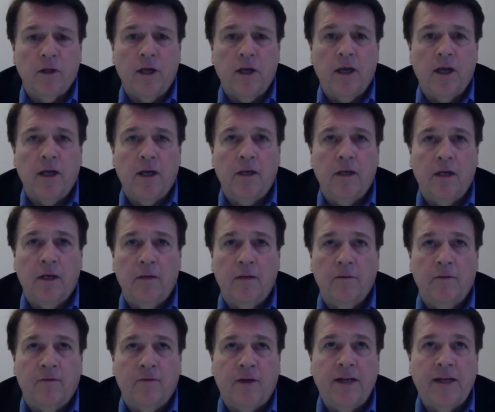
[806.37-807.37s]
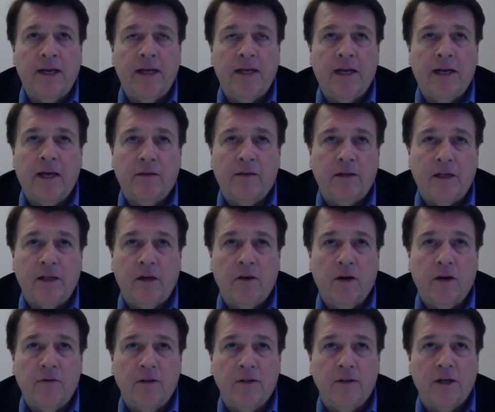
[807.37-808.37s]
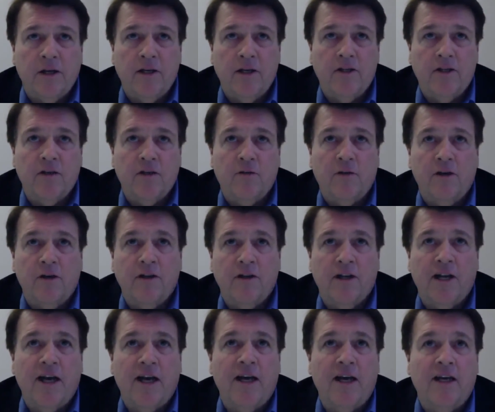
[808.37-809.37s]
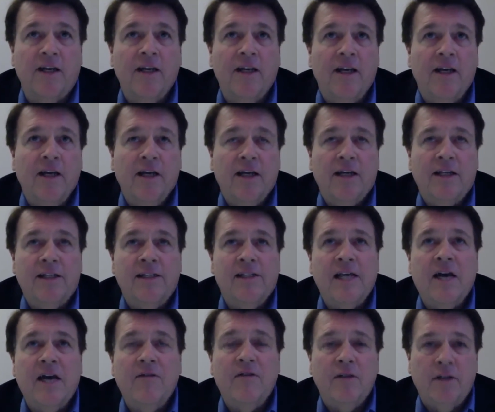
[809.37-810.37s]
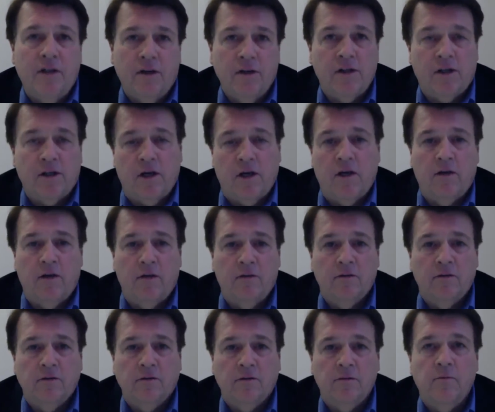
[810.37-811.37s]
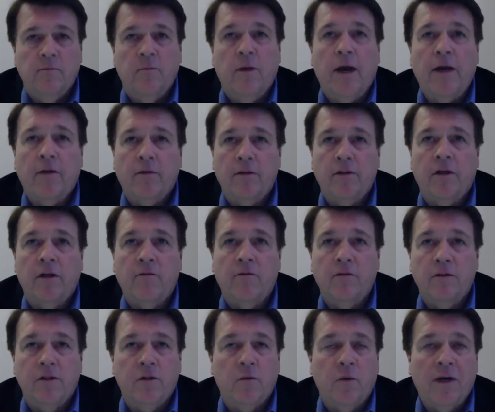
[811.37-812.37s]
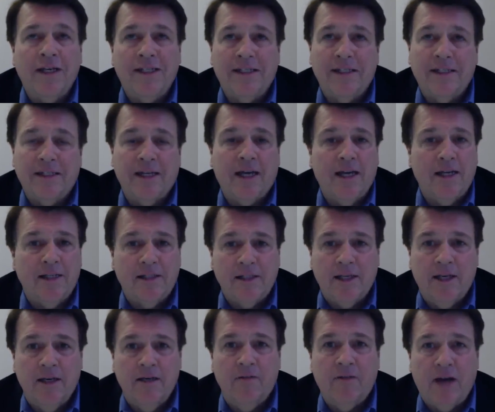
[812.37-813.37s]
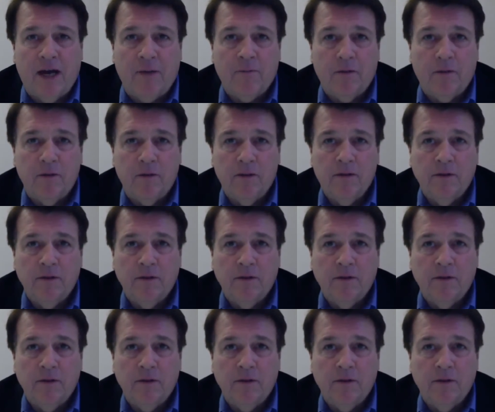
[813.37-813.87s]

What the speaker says: And if I net it out, because I don't have the slide to show here today, 7 years ago, Microsoft was twice the size of Apple.